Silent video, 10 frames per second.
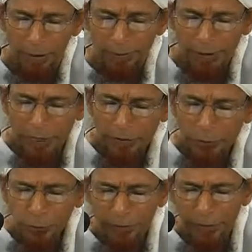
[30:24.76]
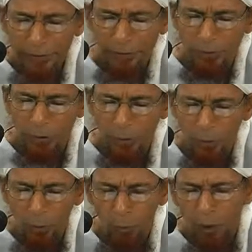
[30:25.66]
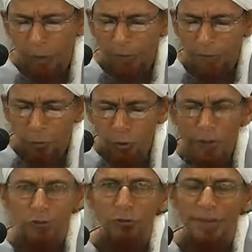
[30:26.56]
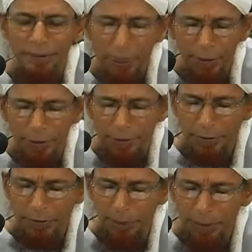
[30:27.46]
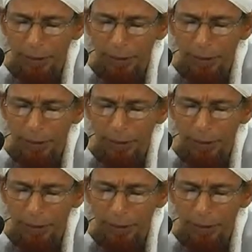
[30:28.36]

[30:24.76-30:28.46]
There are two men, one of whom is retired.